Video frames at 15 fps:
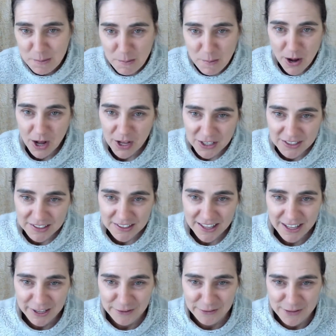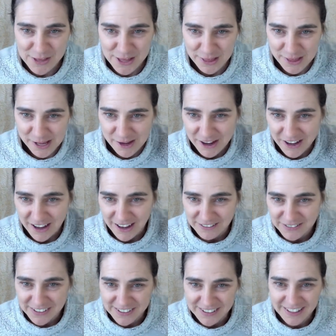pond life, you can think
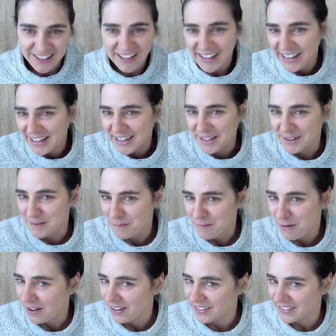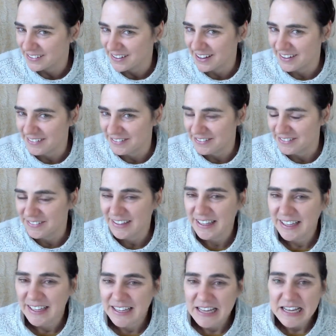kapha and pond life.
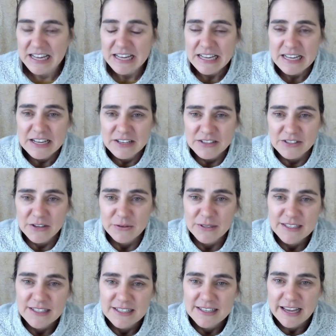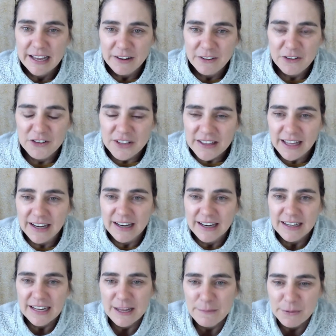So it's this energy that
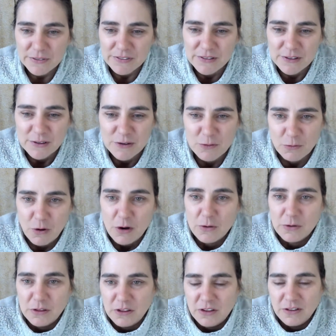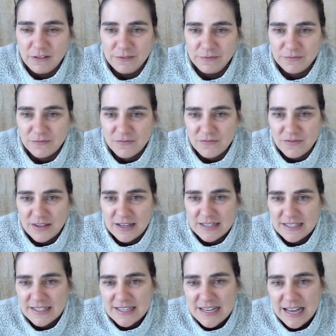enables growth.
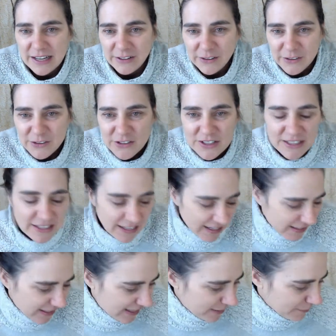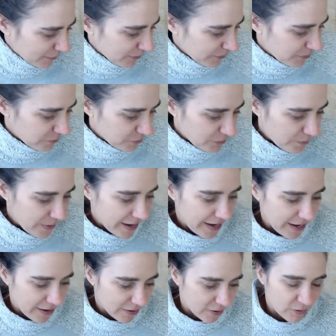It's the energy that enables
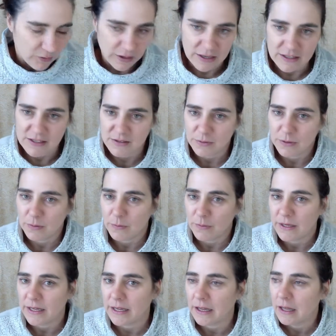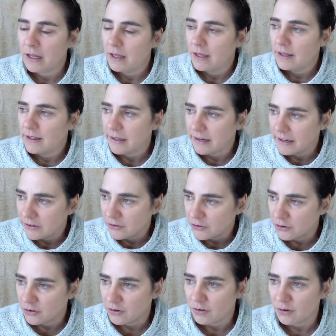repair, right? So when we get
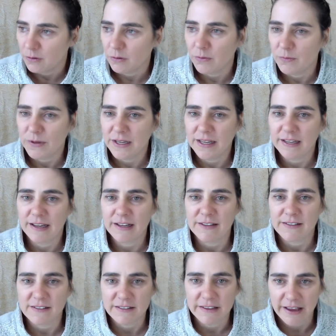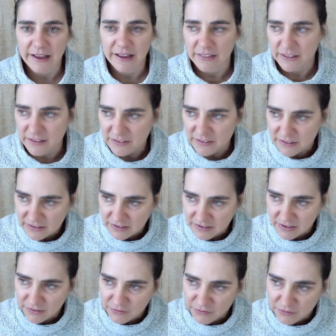injured or when we get sick, this is
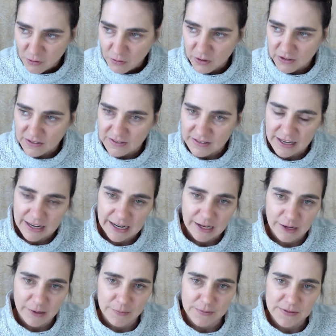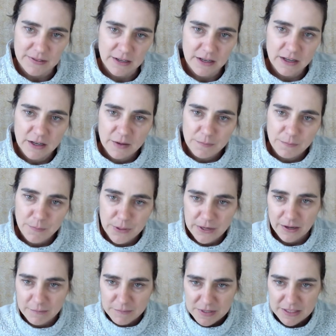the force that helps put
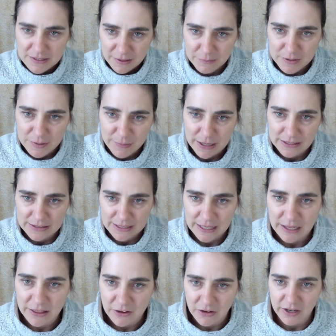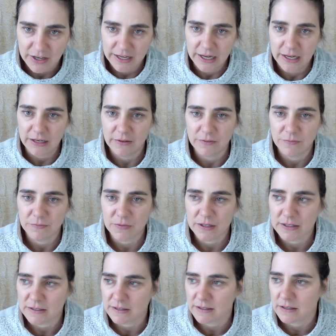Humpty Dumpty back together again.
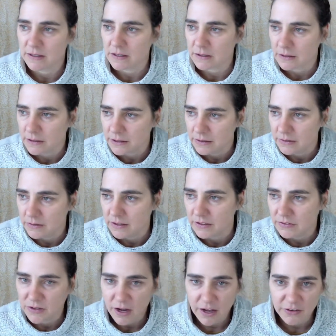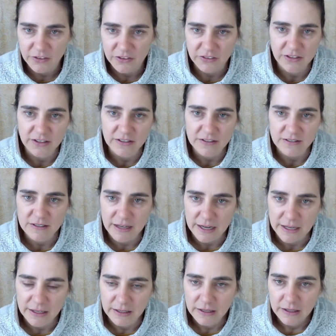It's the glue of consciousness
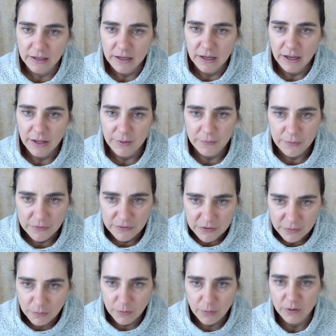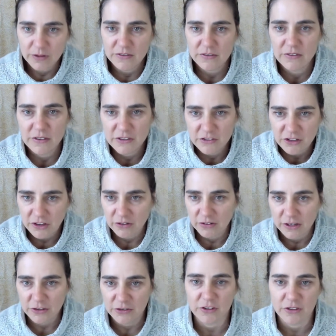that supports the
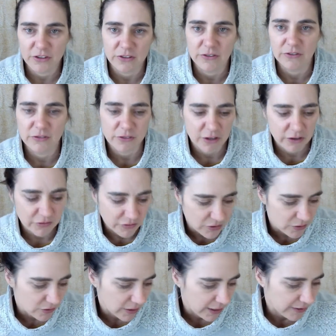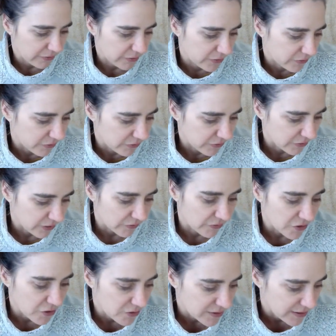generation of new life, of
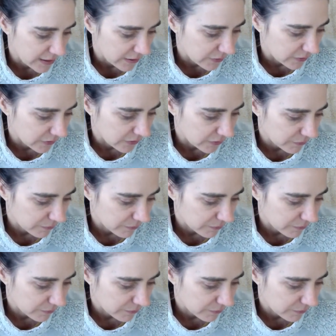new cells.